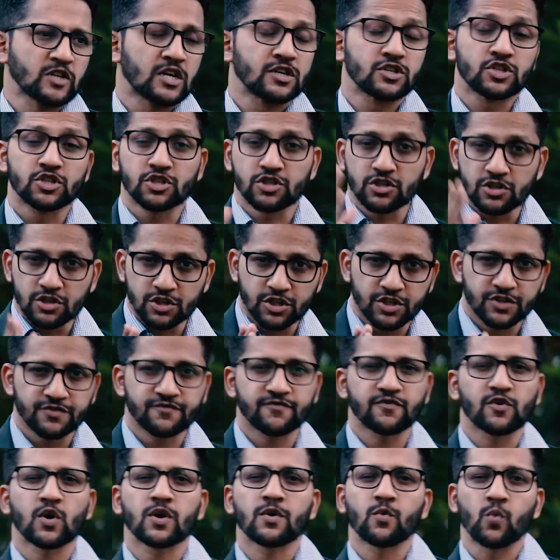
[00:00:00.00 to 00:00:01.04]
search
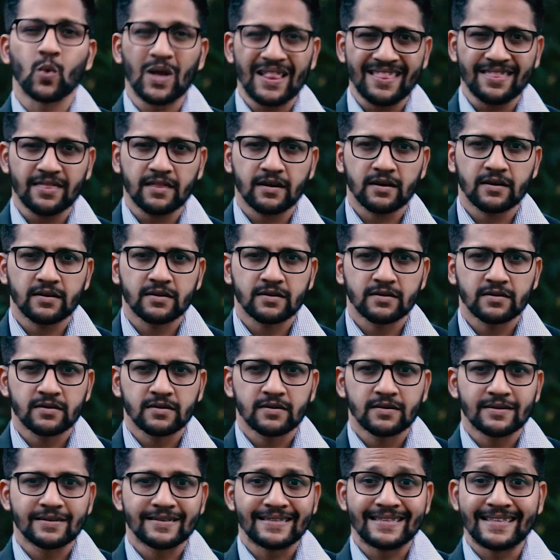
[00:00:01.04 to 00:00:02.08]
for wealth.
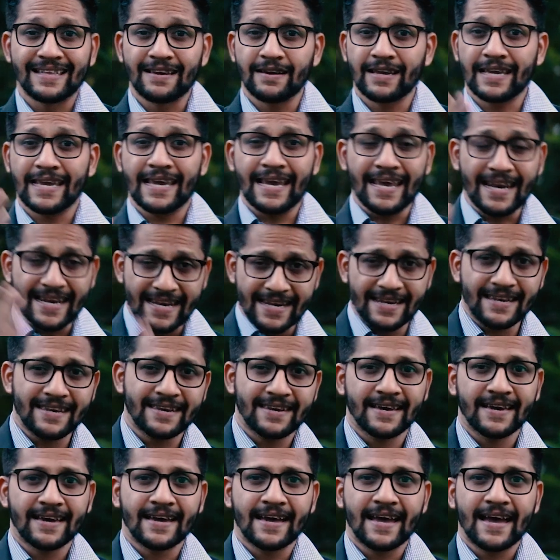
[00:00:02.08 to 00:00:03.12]
They get it,